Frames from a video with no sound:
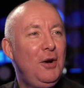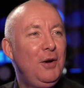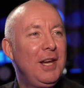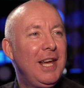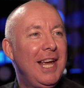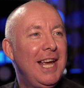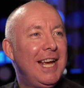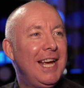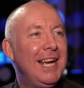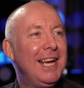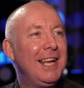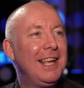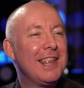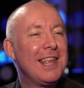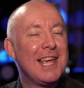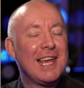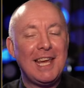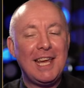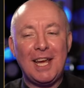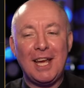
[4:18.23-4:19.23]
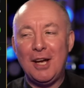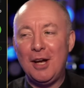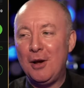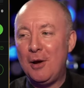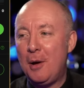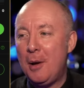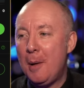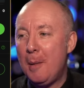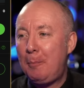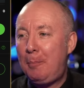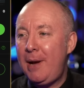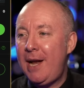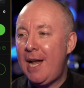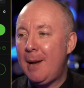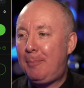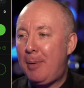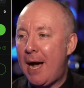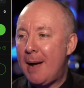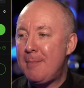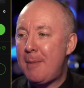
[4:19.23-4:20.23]
Oh, yeah, there you go.
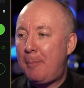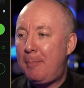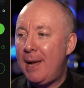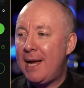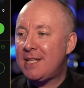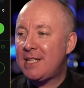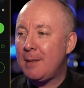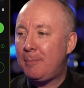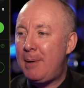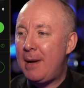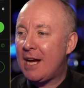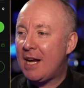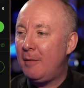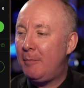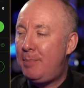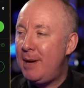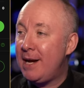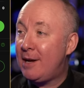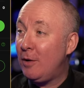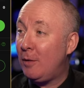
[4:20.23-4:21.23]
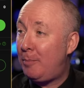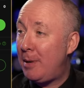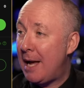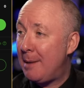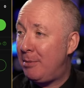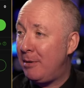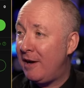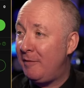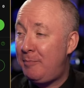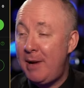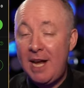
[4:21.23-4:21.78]
Peter Piper picked a peck of pickle pepper.